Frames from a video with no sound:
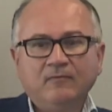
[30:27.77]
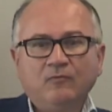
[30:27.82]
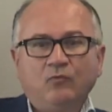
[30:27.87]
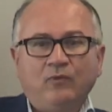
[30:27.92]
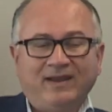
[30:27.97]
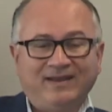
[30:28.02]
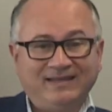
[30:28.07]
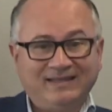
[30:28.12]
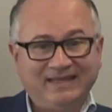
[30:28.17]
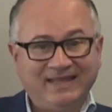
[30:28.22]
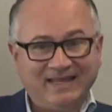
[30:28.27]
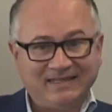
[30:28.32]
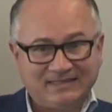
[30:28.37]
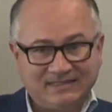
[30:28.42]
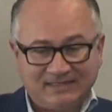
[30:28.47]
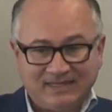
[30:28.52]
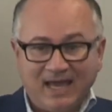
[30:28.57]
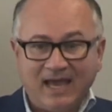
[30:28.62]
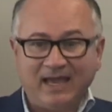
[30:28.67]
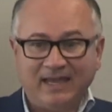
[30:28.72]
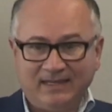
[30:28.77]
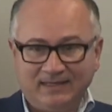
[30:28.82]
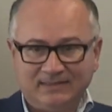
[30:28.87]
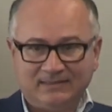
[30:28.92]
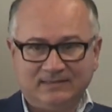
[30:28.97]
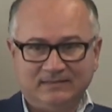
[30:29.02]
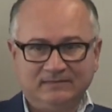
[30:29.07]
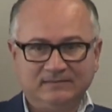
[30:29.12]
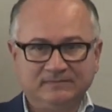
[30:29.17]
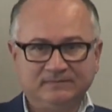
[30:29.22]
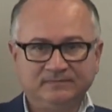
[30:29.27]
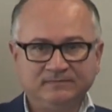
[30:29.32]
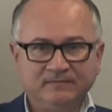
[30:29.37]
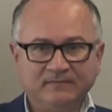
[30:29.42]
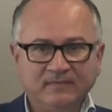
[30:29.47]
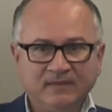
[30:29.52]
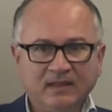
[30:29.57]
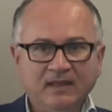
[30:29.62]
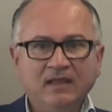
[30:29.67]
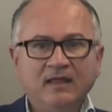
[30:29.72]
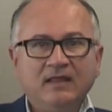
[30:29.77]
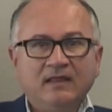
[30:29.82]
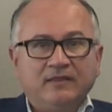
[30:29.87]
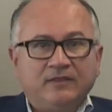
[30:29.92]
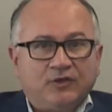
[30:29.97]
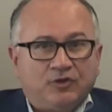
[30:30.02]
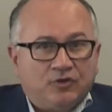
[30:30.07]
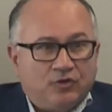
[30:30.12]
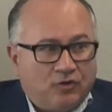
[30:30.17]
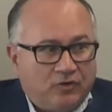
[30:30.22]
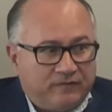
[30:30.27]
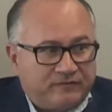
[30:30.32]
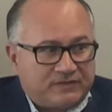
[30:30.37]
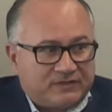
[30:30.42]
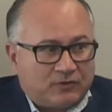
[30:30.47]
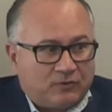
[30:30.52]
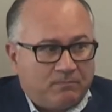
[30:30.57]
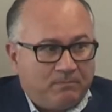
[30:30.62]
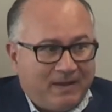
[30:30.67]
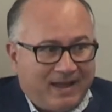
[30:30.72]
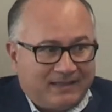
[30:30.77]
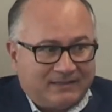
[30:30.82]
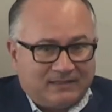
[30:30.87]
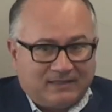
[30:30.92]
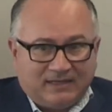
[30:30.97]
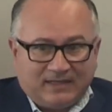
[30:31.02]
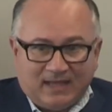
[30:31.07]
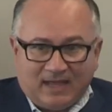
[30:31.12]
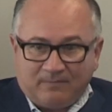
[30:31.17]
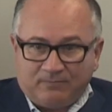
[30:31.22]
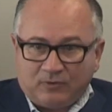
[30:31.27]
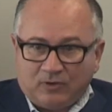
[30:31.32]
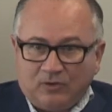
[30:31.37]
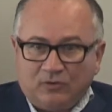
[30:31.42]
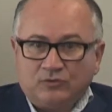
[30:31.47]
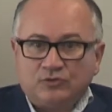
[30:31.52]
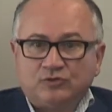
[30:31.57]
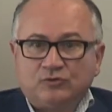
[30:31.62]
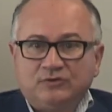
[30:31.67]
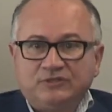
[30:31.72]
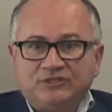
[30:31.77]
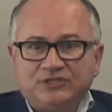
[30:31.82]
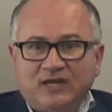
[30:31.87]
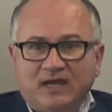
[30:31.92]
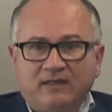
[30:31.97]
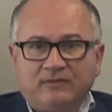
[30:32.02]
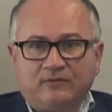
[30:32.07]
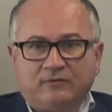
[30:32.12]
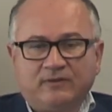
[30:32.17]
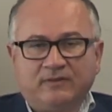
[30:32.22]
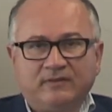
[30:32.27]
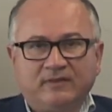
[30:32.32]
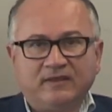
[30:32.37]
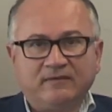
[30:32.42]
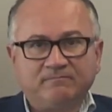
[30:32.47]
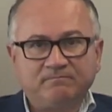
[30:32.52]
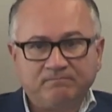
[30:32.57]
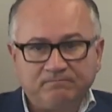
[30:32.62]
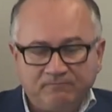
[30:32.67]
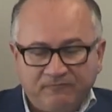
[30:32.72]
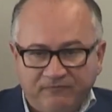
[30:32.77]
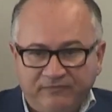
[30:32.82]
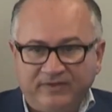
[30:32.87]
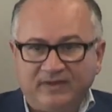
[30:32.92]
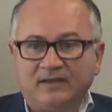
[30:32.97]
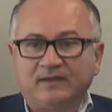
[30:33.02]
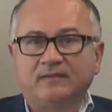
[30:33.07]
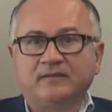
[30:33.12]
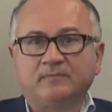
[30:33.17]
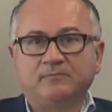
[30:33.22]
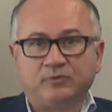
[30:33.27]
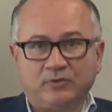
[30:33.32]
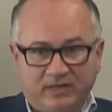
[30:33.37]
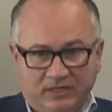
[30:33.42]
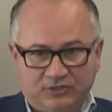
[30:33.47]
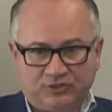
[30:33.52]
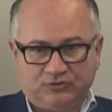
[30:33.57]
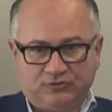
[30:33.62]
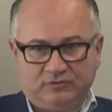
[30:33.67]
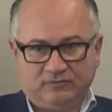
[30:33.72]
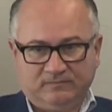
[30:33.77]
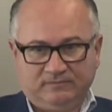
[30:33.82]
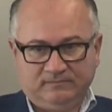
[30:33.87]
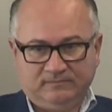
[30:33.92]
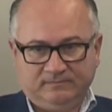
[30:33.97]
When it gets tight, the nerves are bundling up close to each other and they feel the pressure.